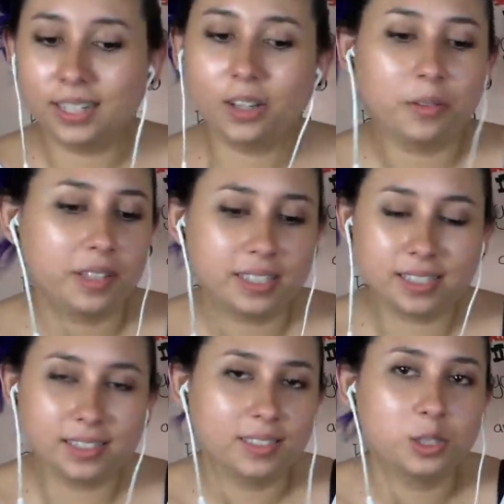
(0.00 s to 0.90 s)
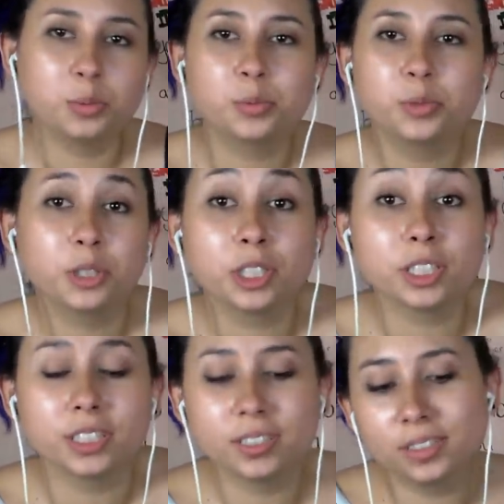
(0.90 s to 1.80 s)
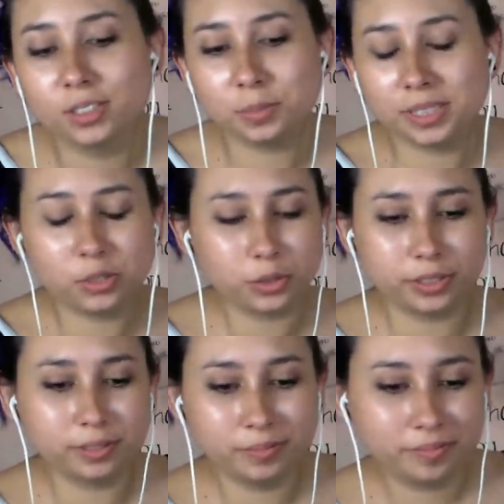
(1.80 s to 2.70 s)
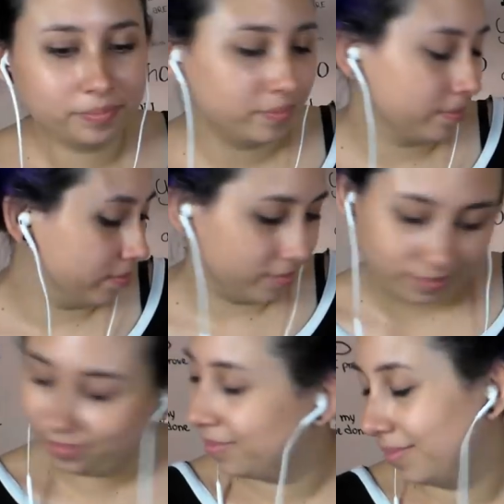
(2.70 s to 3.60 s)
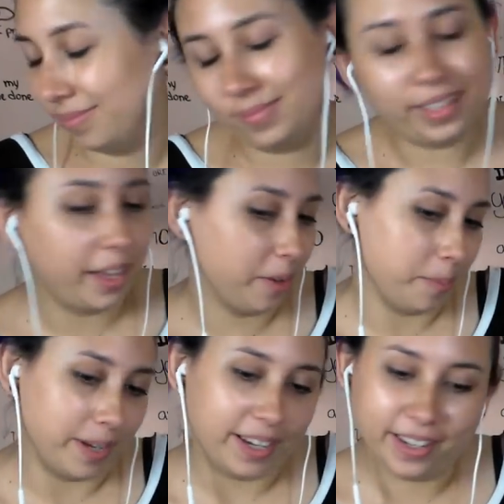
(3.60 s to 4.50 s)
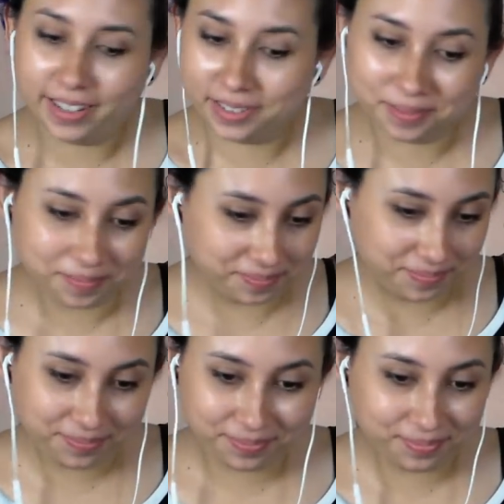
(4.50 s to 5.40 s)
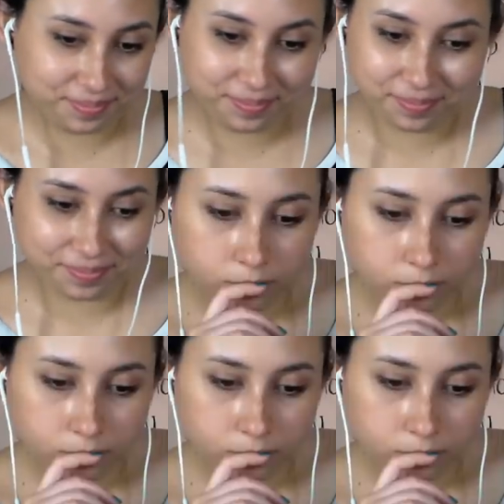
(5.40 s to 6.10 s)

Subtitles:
Yeah, no, this is too good to be true. I don't buy it.